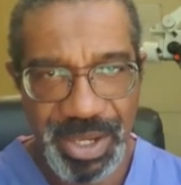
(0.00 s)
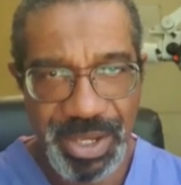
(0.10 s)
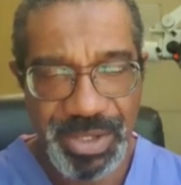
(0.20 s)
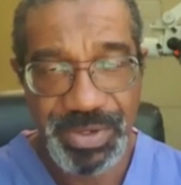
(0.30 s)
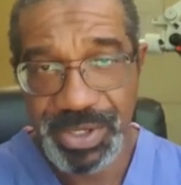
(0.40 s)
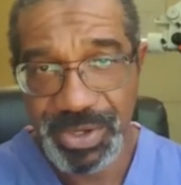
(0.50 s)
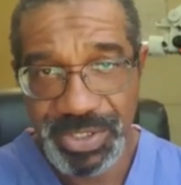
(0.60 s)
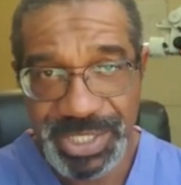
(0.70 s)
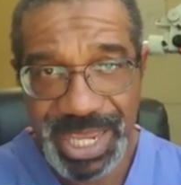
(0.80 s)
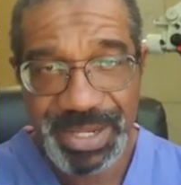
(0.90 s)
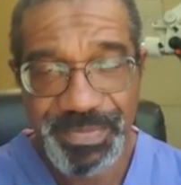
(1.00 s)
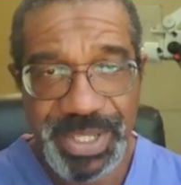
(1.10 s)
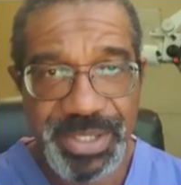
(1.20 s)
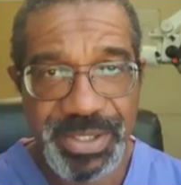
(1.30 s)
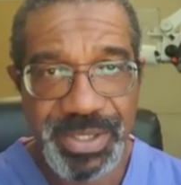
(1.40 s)
You can contact
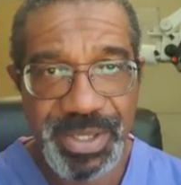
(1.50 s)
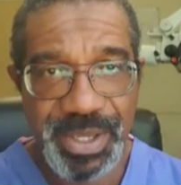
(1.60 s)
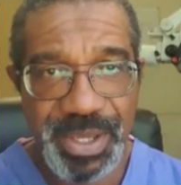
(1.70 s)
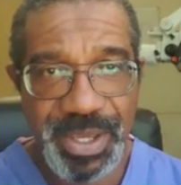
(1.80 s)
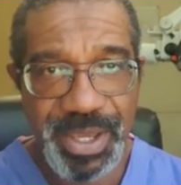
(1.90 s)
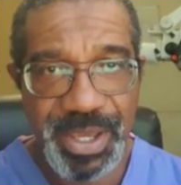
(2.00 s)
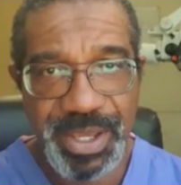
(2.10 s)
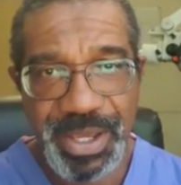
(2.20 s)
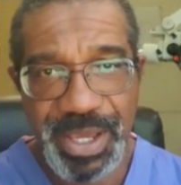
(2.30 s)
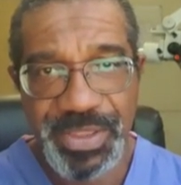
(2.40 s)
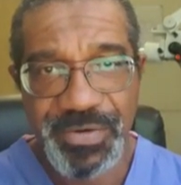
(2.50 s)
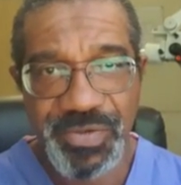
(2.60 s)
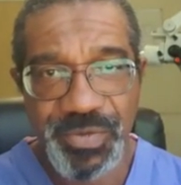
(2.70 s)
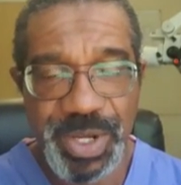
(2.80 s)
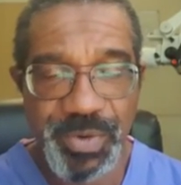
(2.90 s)
me either
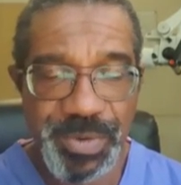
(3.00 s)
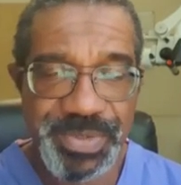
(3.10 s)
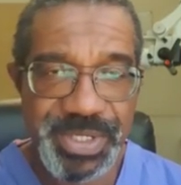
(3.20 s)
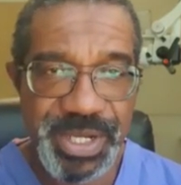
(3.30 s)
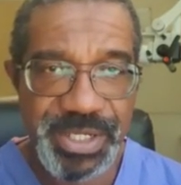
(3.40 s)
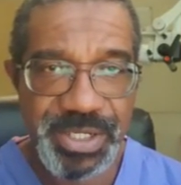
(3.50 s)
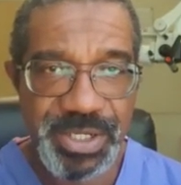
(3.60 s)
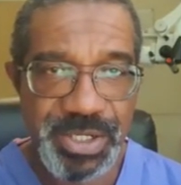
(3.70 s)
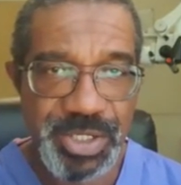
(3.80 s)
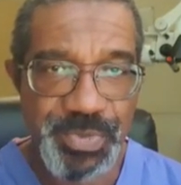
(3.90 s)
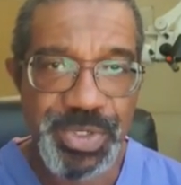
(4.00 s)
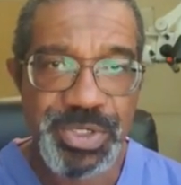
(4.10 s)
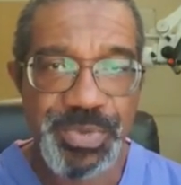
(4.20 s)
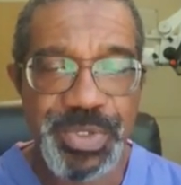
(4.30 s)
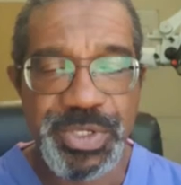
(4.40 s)
through my website,
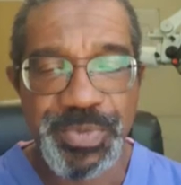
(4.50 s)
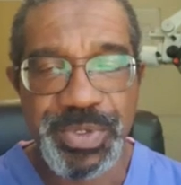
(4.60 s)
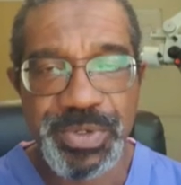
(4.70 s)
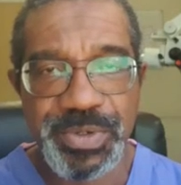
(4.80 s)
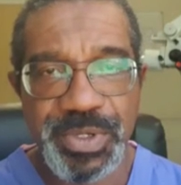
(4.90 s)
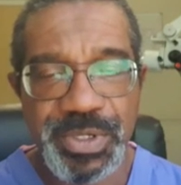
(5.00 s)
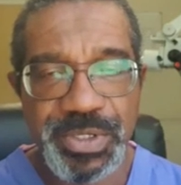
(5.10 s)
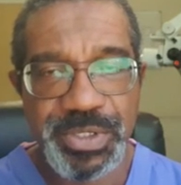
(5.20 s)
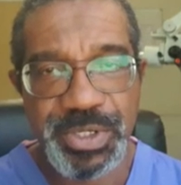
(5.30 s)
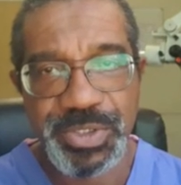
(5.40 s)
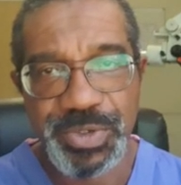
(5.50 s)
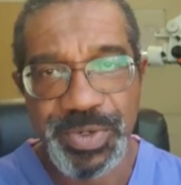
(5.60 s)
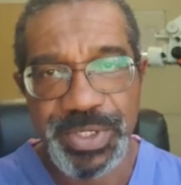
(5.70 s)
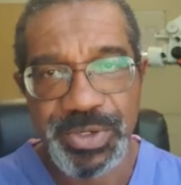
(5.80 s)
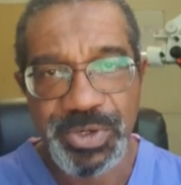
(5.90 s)

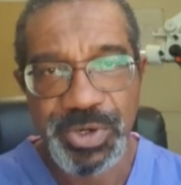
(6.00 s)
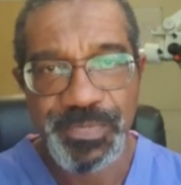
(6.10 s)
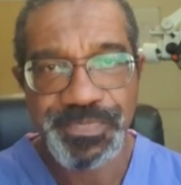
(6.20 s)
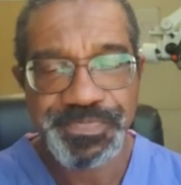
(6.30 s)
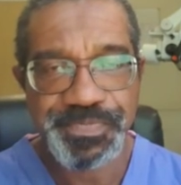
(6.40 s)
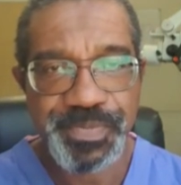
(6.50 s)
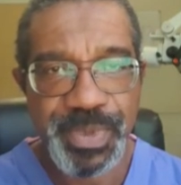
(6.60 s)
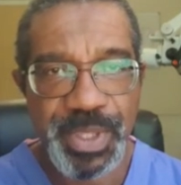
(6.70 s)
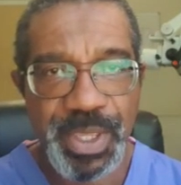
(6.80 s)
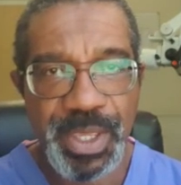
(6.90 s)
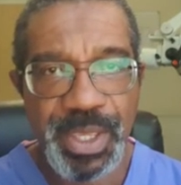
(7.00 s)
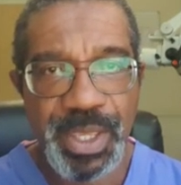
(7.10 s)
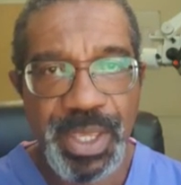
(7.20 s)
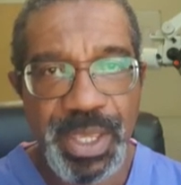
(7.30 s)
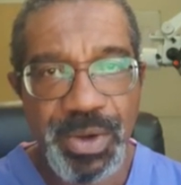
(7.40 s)
www.tonoa.com,
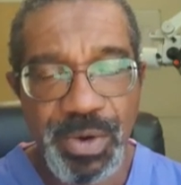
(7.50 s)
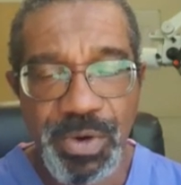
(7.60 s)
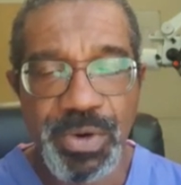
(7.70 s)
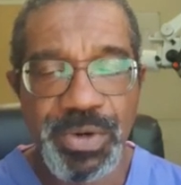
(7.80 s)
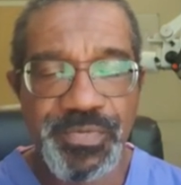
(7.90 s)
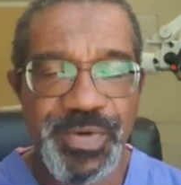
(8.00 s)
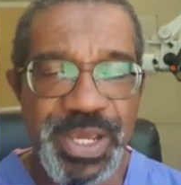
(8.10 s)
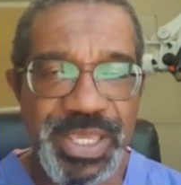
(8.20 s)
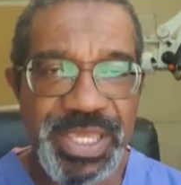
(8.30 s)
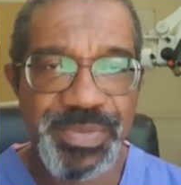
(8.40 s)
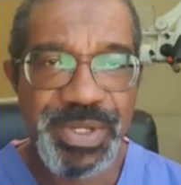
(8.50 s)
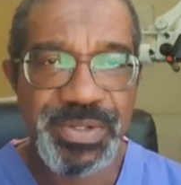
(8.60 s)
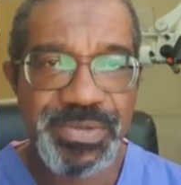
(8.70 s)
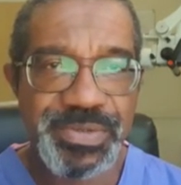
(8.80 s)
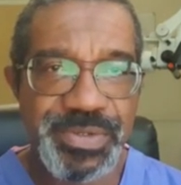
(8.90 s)
or by
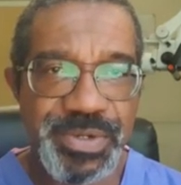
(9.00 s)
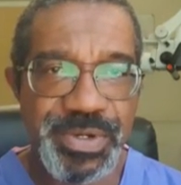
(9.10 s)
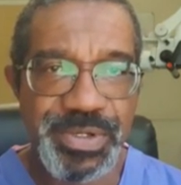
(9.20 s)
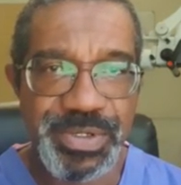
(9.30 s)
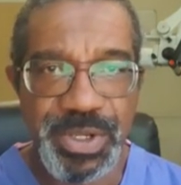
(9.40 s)
email on